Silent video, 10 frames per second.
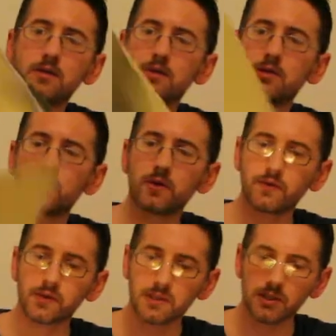
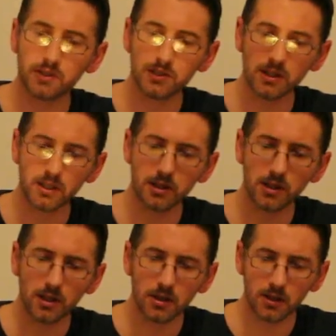surface
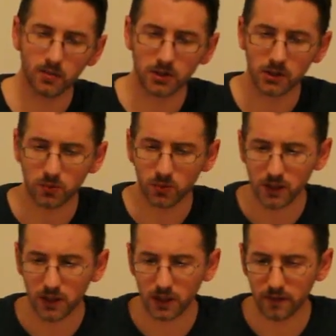inside, and we just want
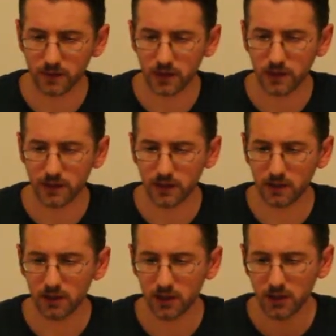to have a
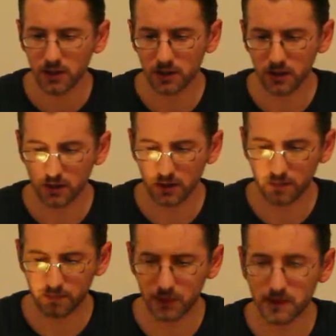clean
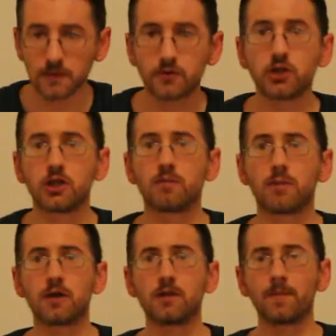piece of sheet
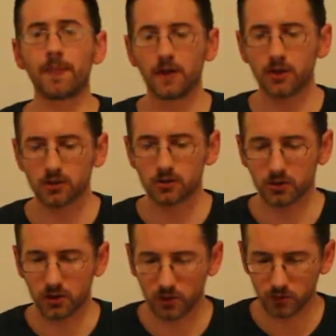metal.
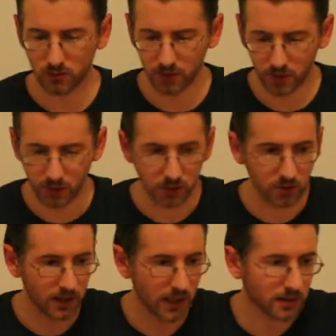So the way we
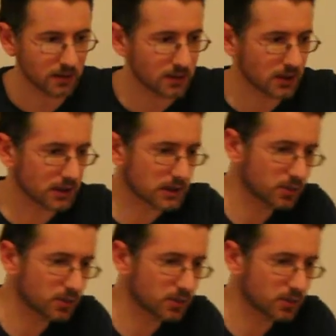do that is